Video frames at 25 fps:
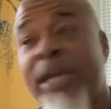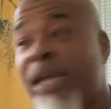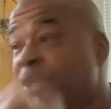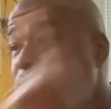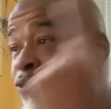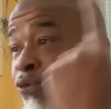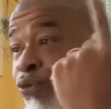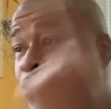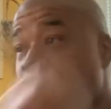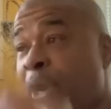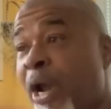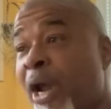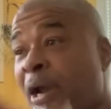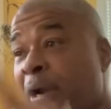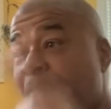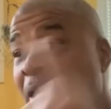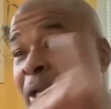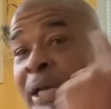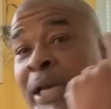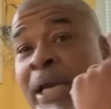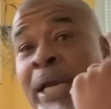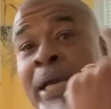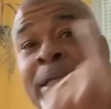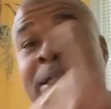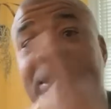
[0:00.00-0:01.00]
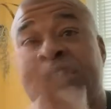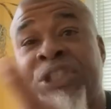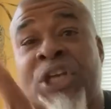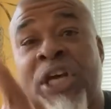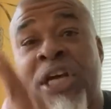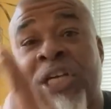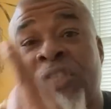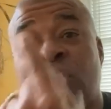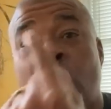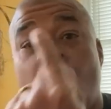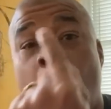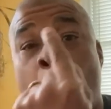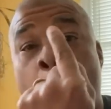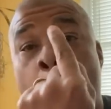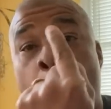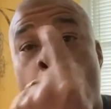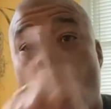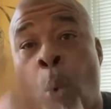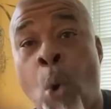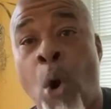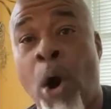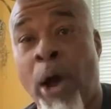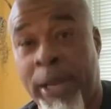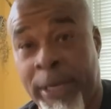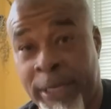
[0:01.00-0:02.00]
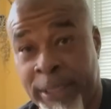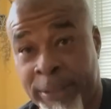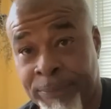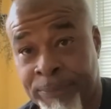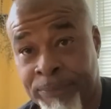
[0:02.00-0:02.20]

It's rarely just one.